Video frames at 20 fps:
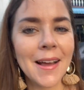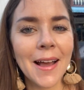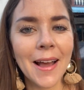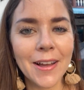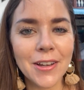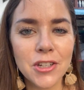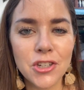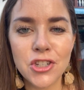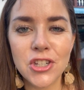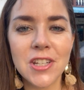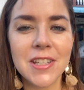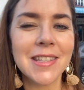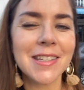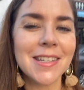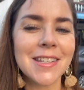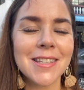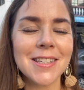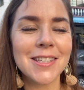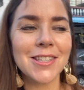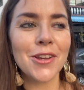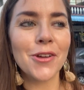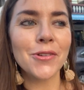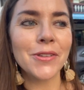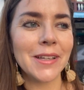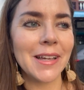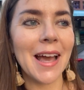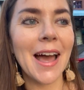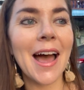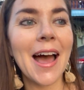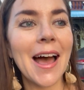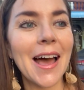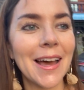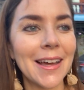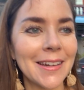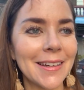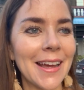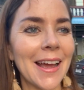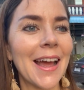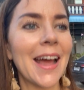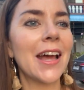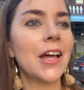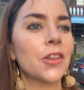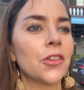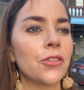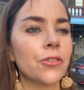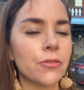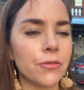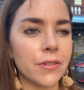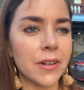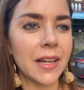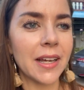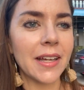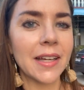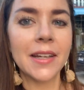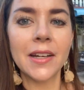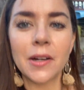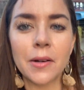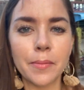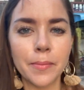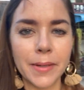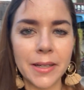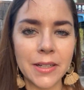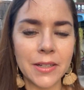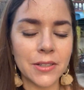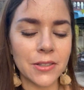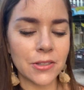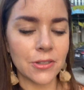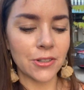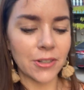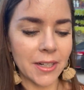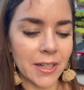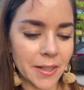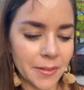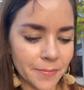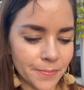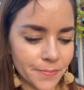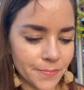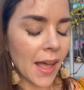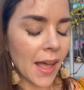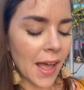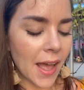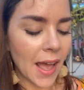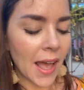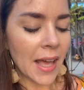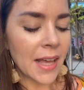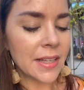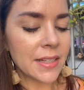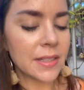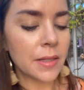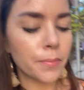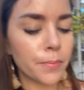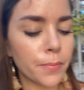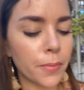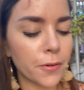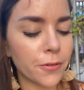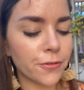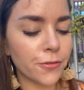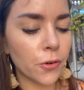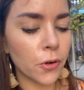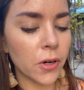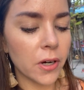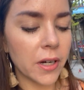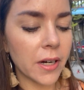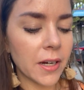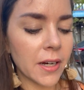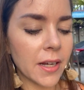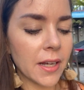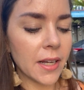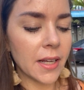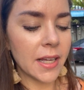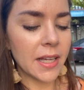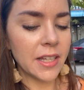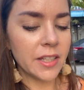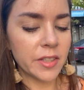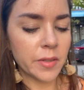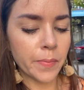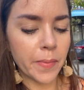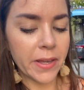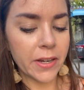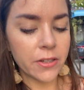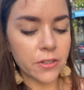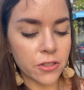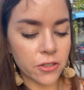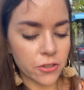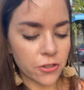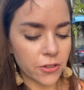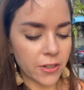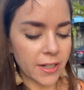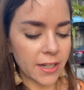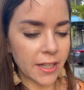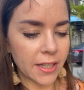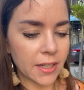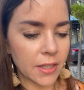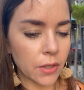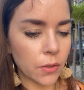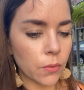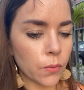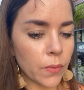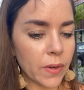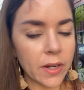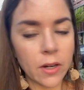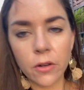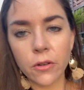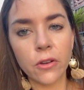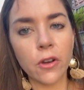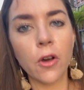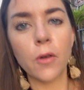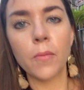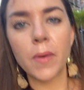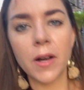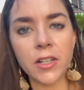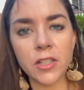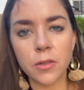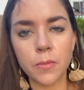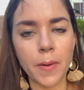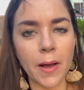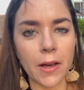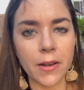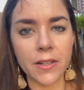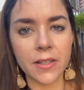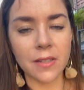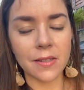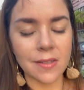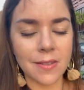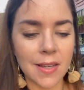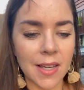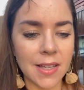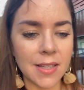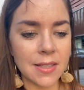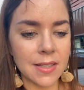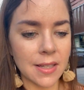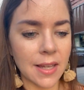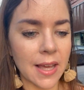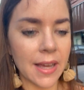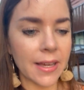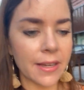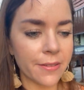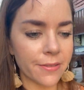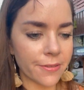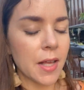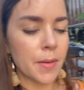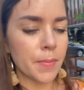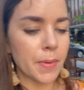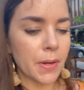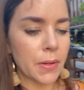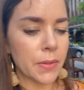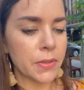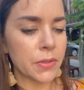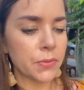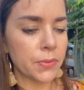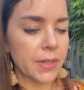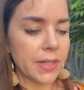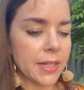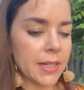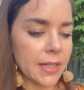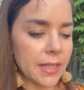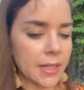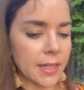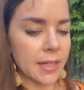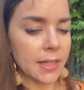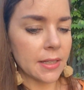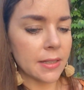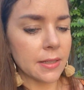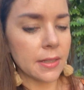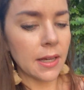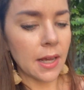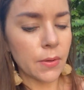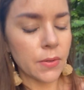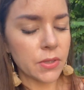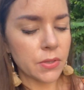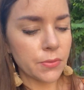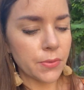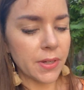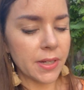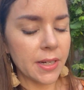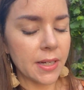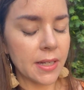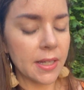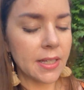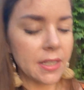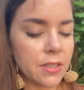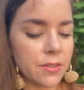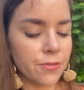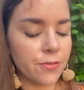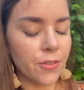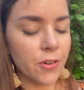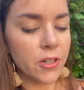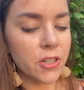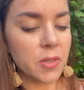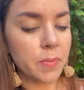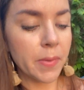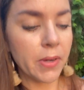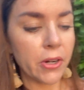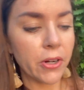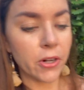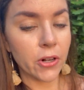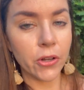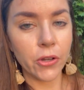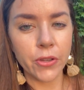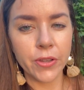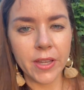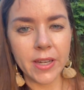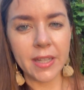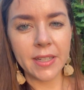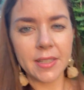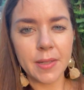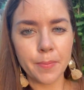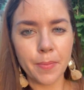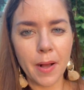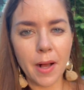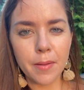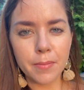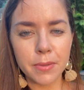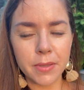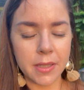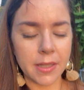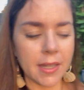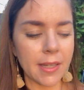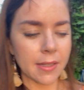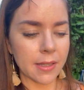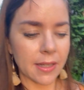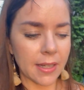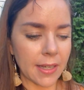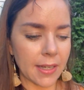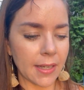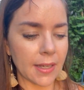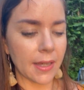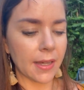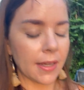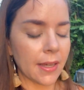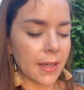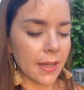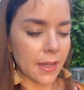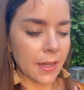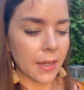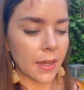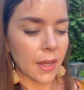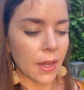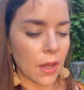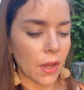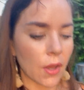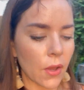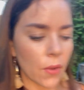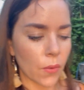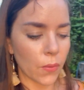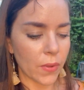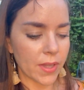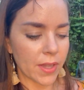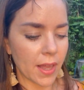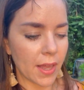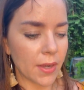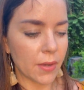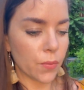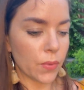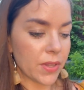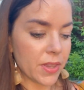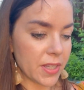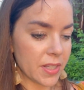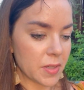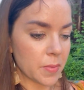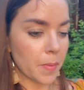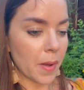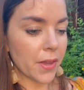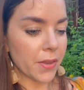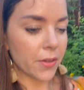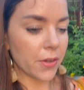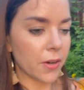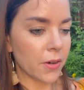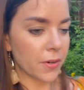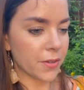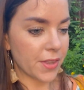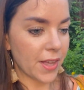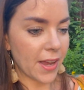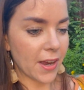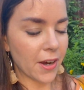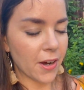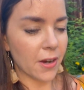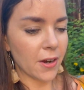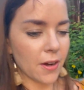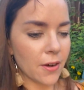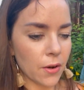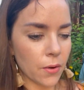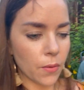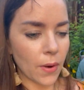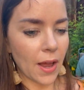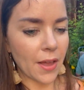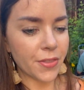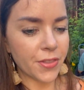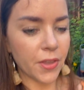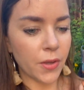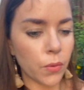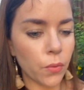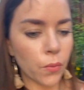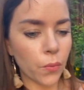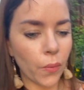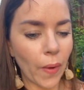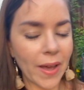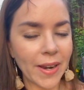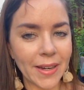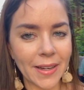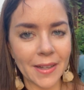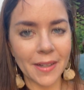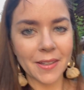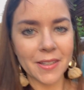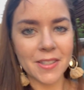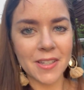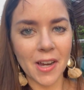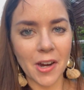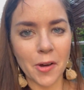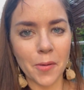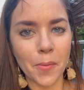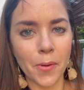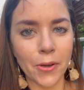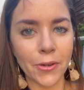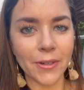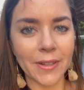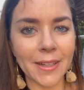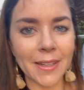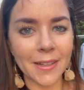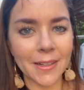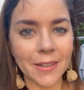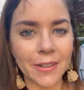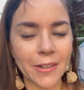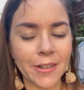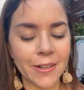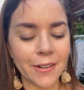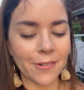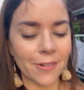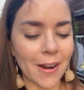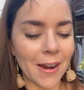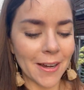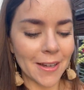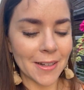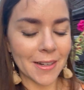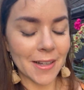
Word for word: And Jesus only had a three-year ministry. And before his ministry, we don't know much about his his life. But I was reading and I was reading his first miracle that he did publicly, with, and with his mother there at the wedding ceremony. right?